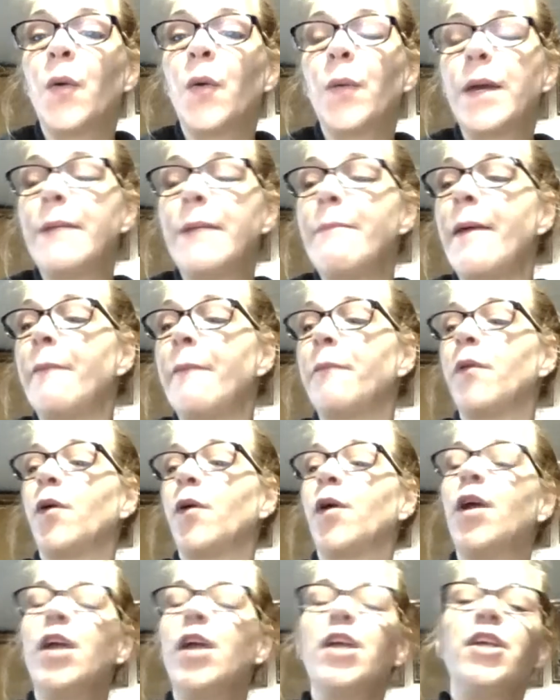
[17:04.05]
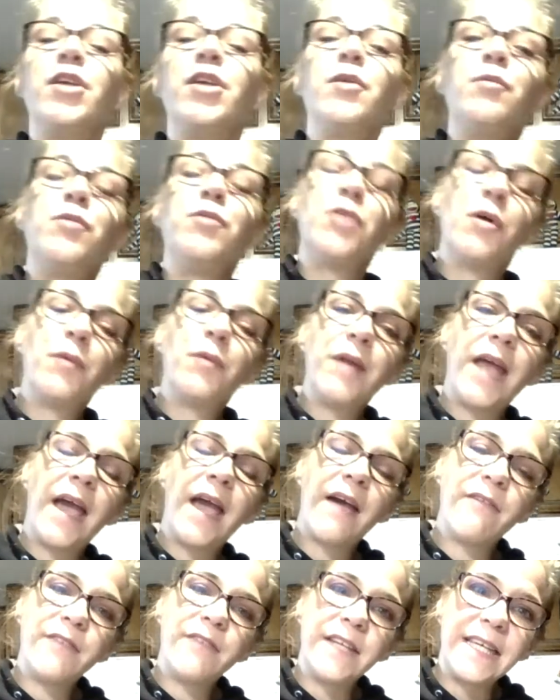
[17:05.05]
Remember, you don't
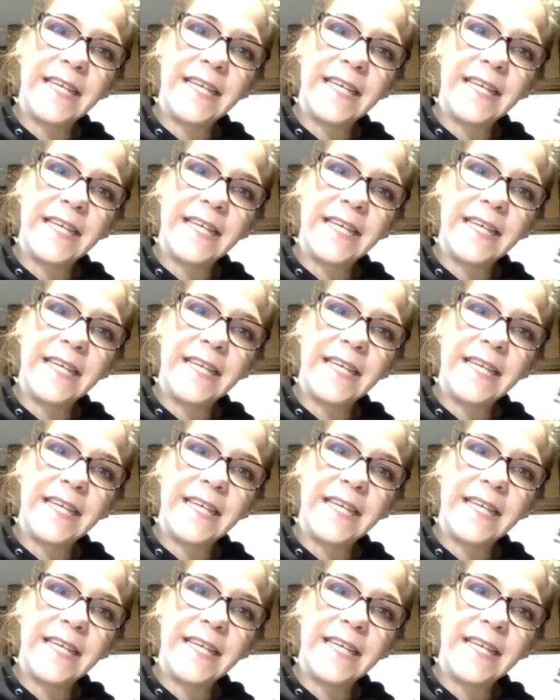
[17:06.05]
have to